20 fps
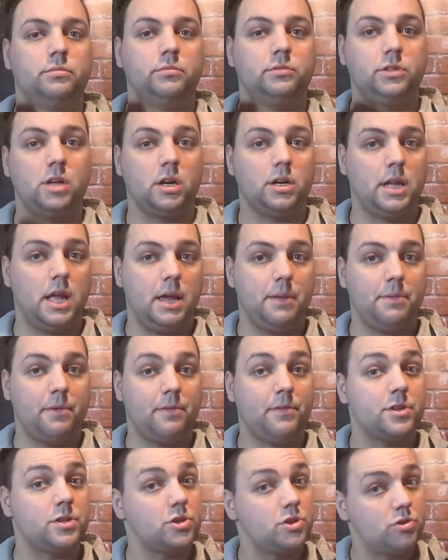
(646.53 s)
duct tape
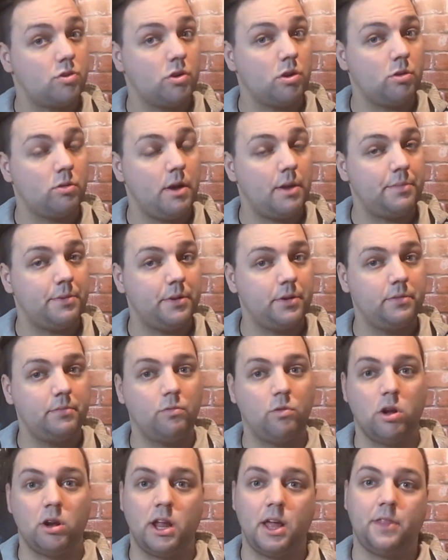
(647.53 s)
if it's a shorter weapon,
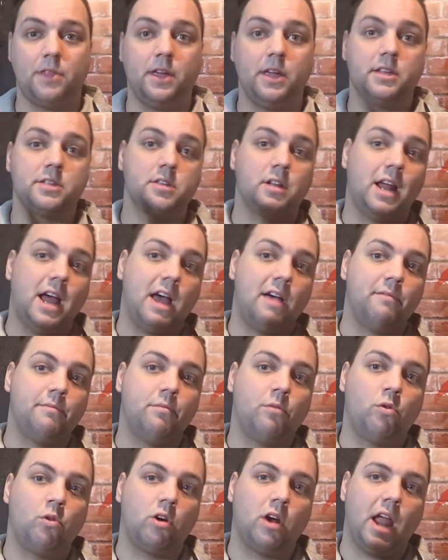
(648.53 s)
one I think is going to have
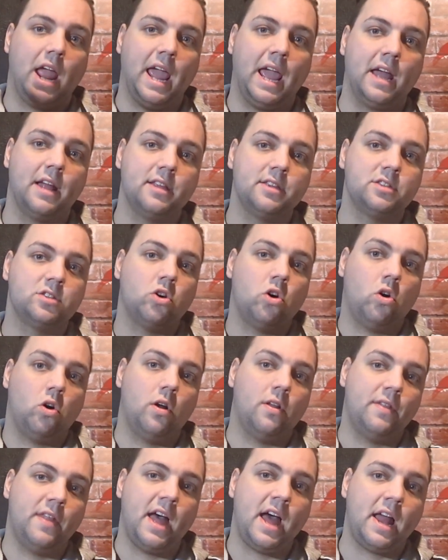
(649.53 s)
more hands
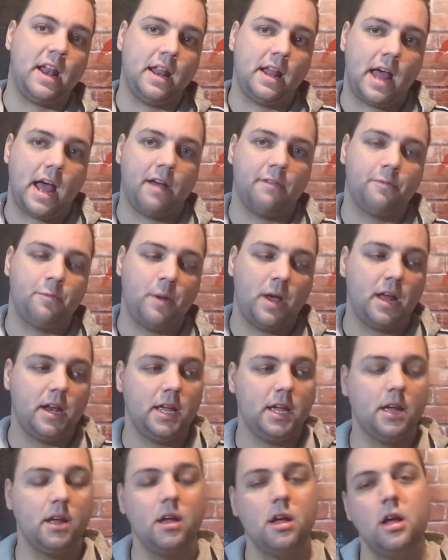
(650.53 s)
on that haft
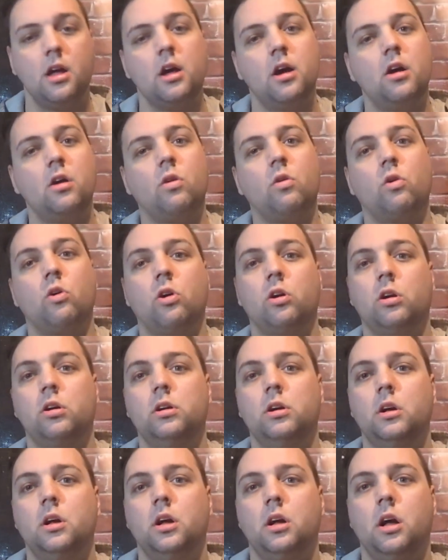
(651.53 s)
padding,
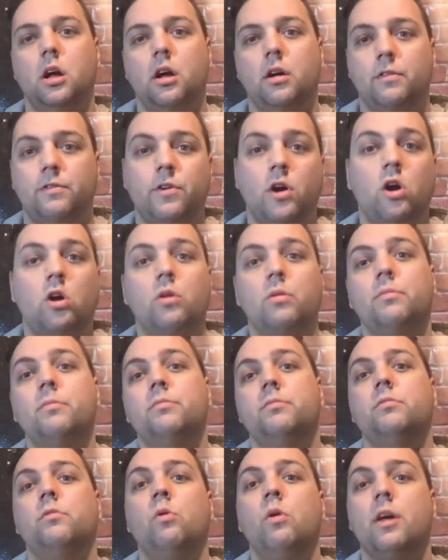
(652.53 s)
or foam
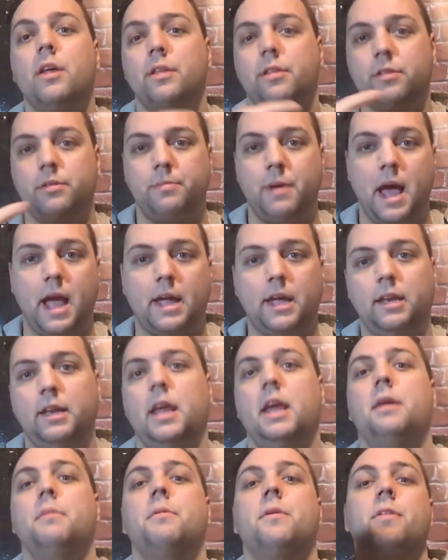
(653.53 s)
with packing
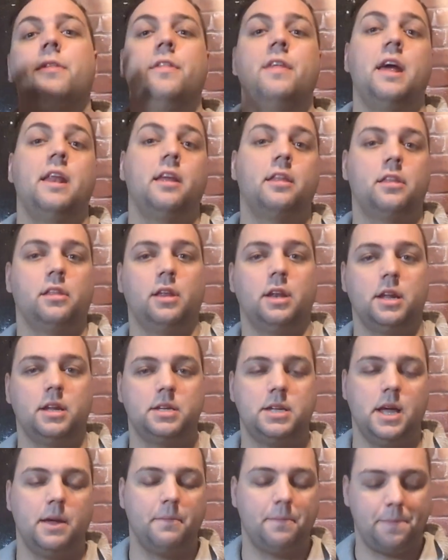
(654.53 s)
tape than athletic
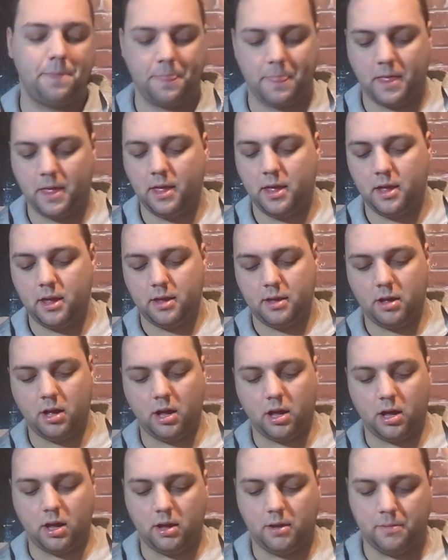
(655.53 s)
tape.
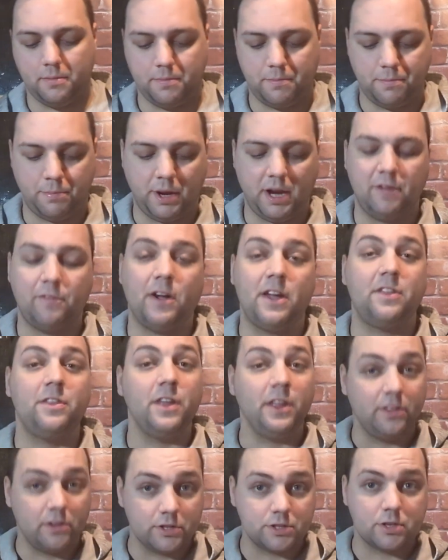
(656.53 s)
But if I
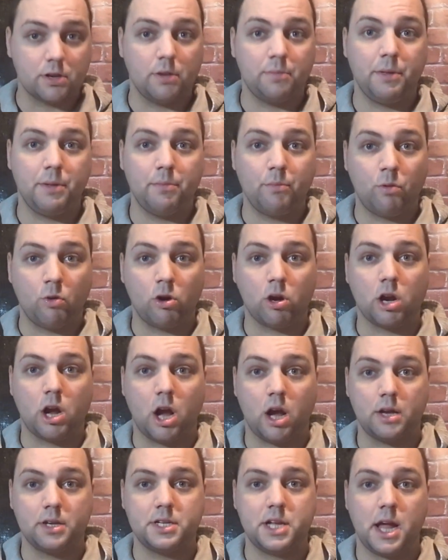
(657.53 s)
think there's going to be more
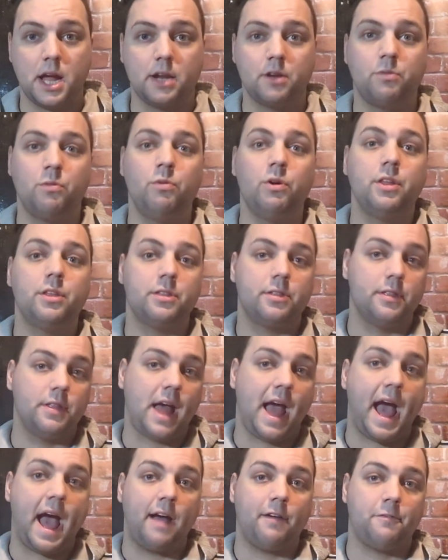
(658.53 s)
contact with the
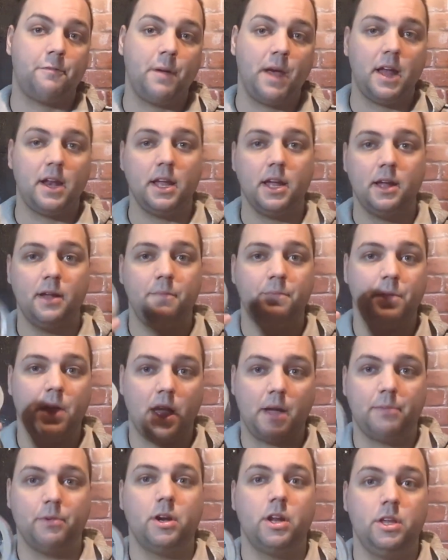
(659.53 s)
haft padding,
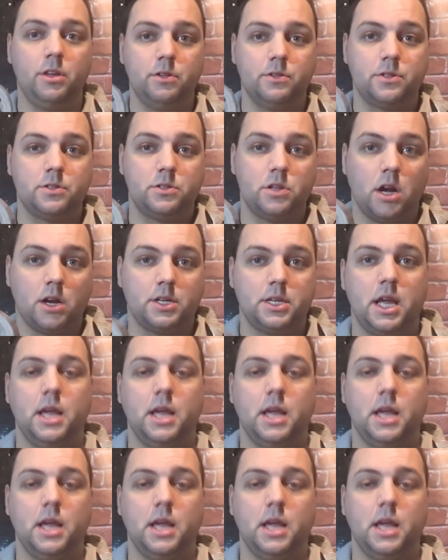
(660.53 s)
I'm going to use duct